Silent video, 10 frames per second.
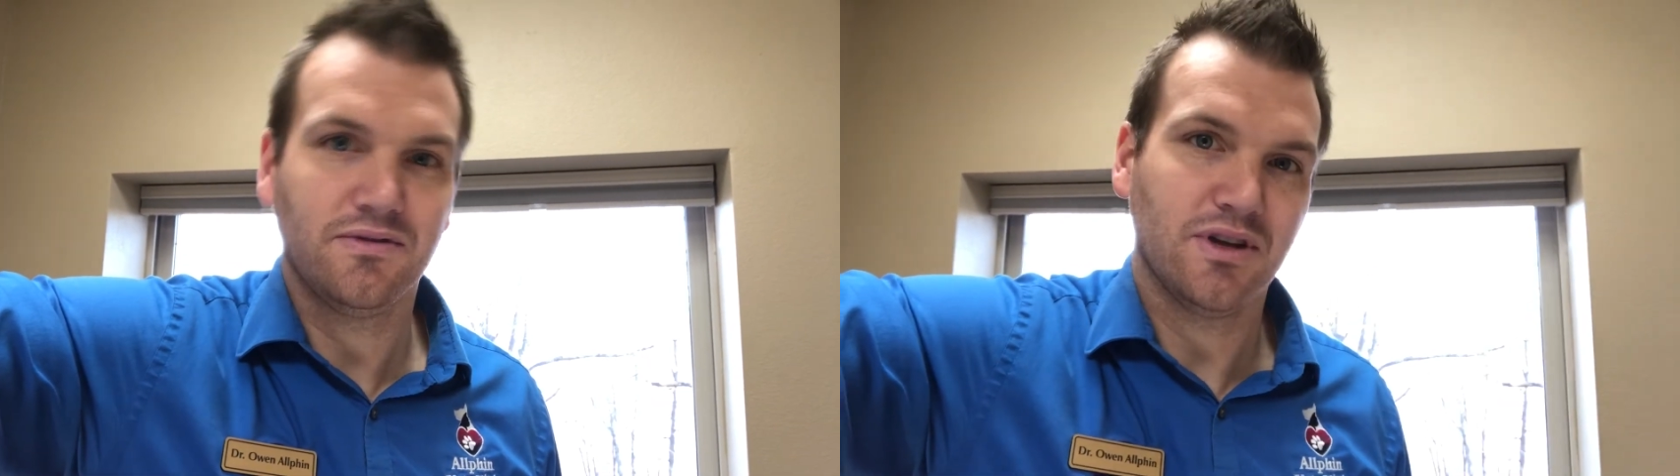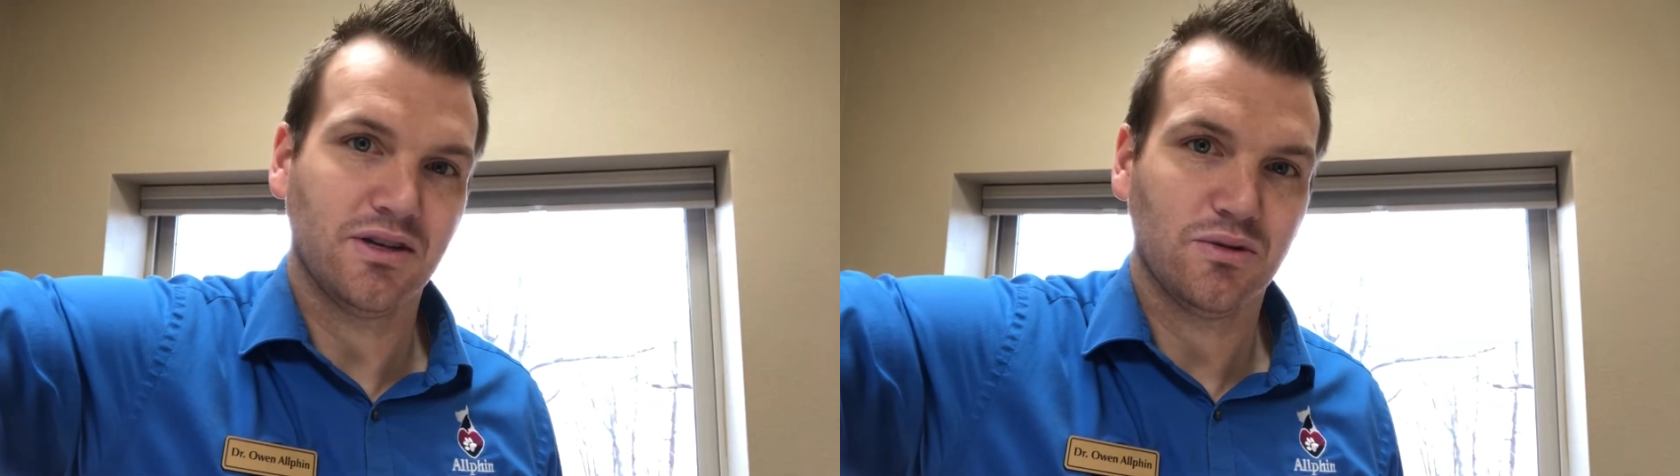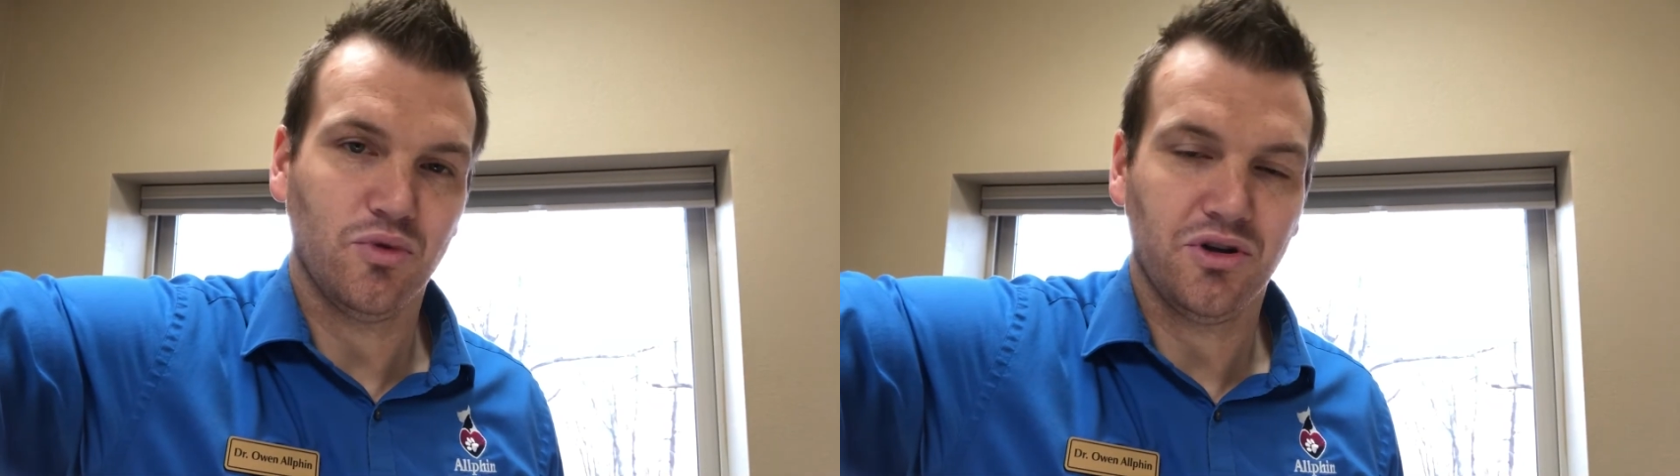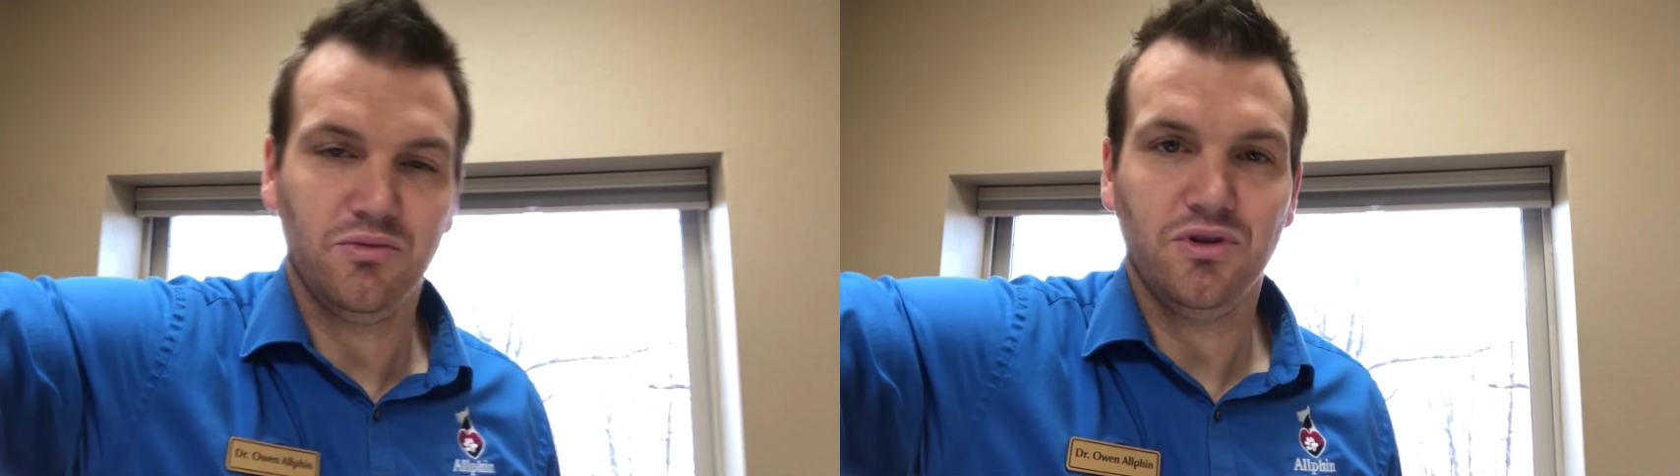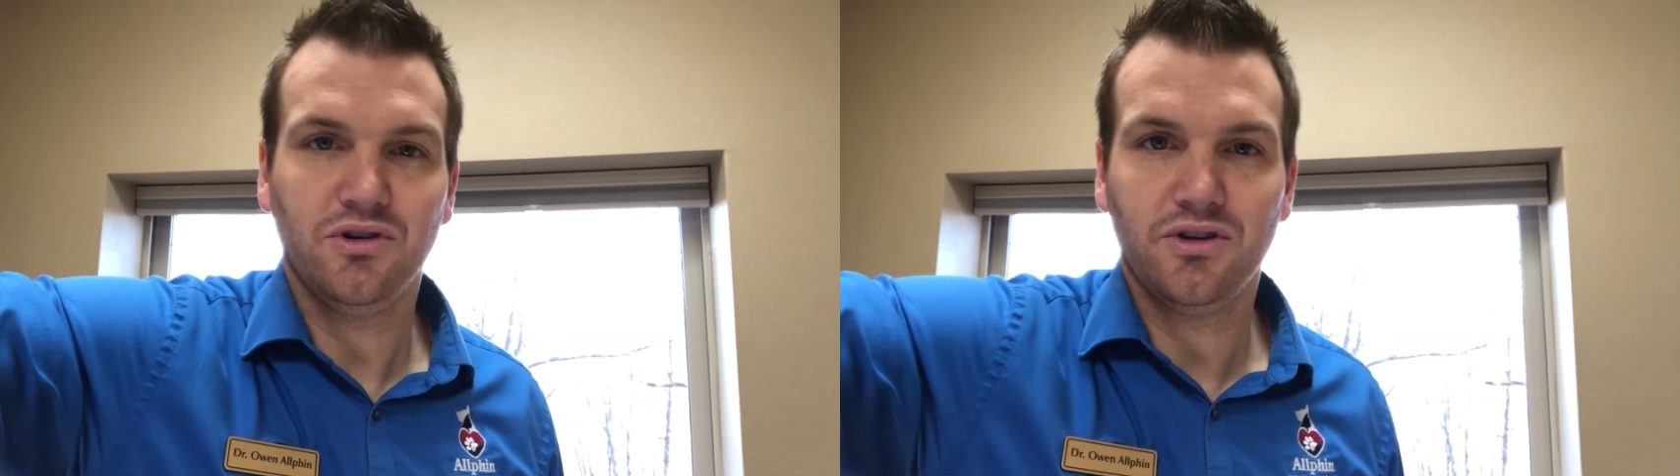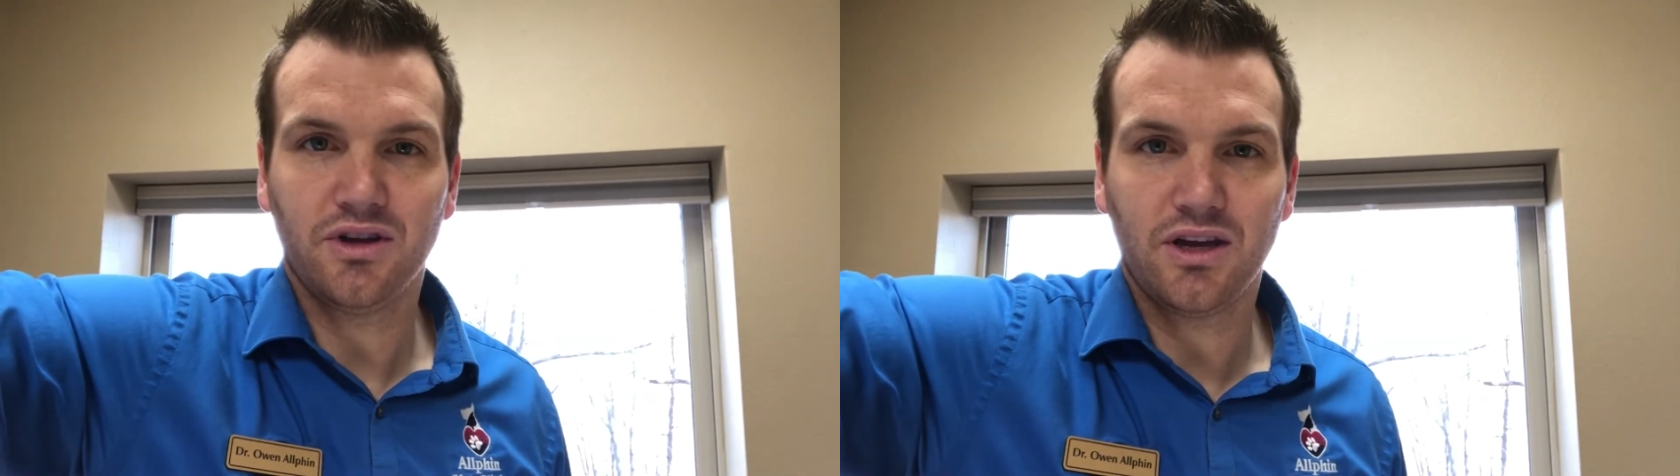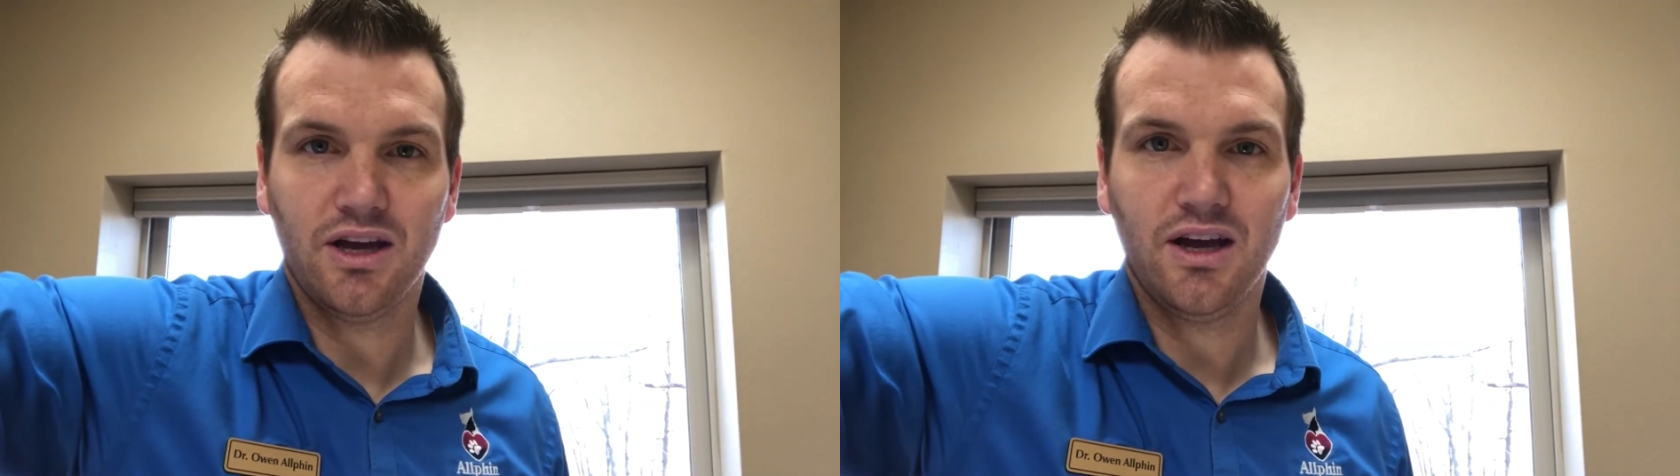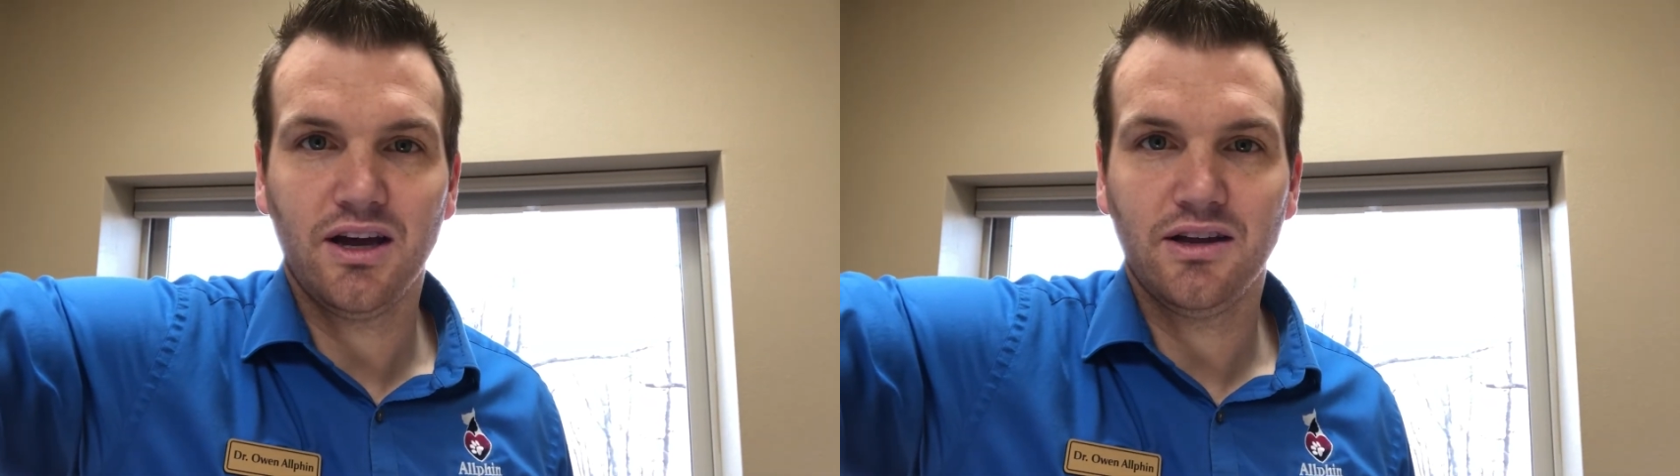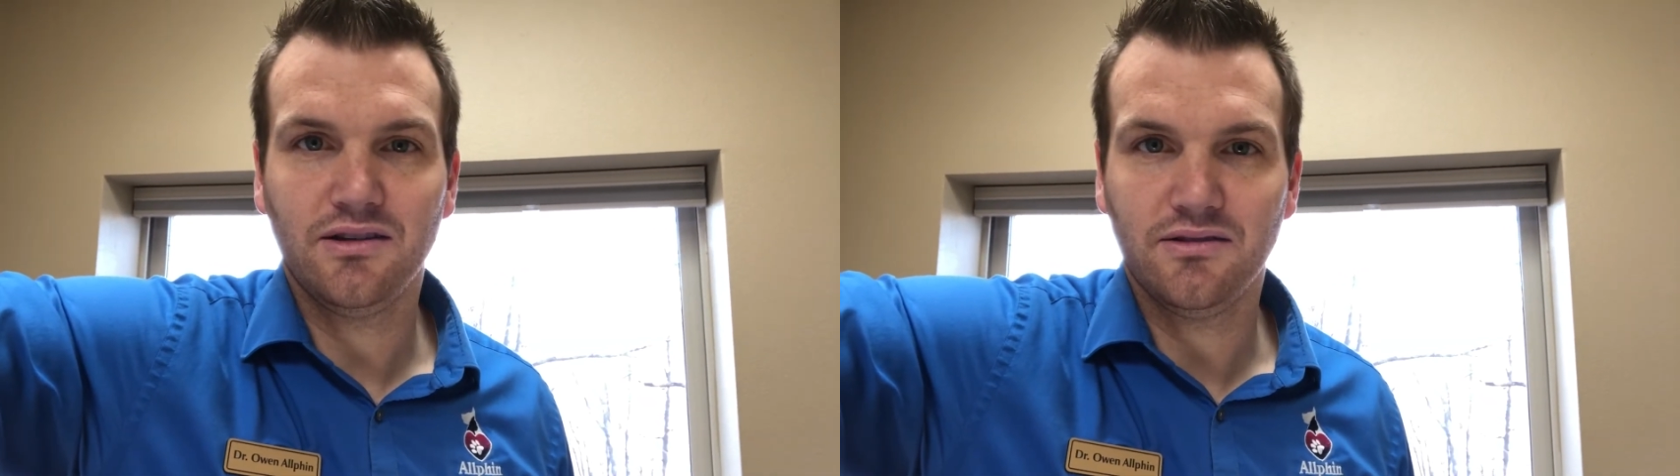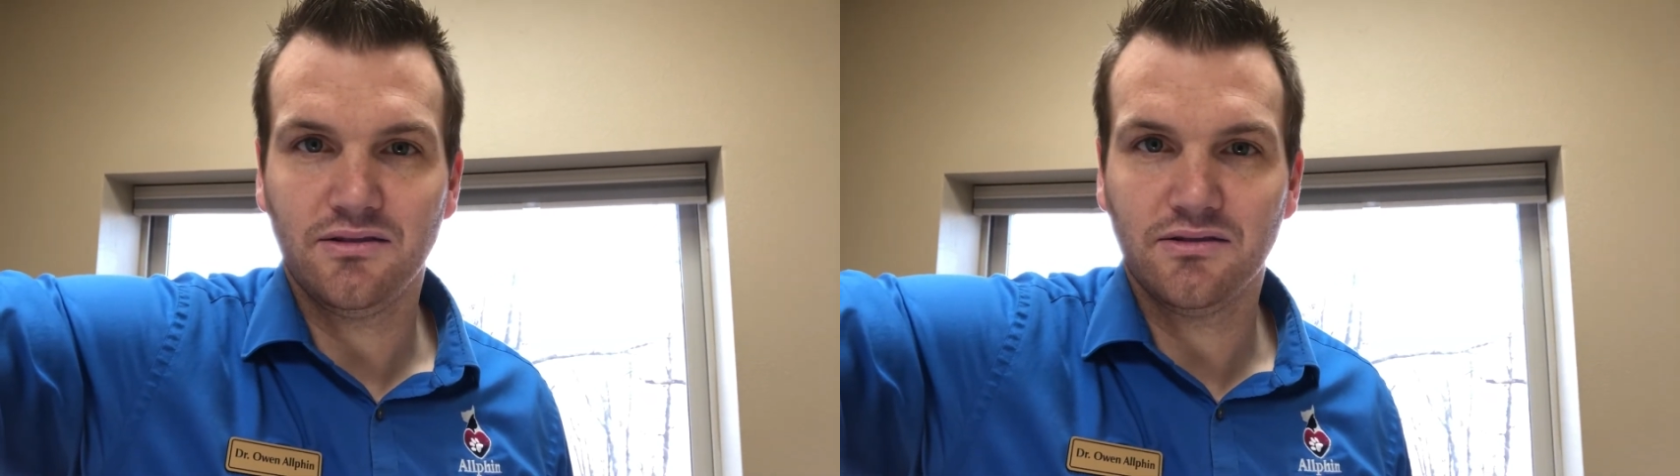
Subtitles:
takes a blood meal on the cat,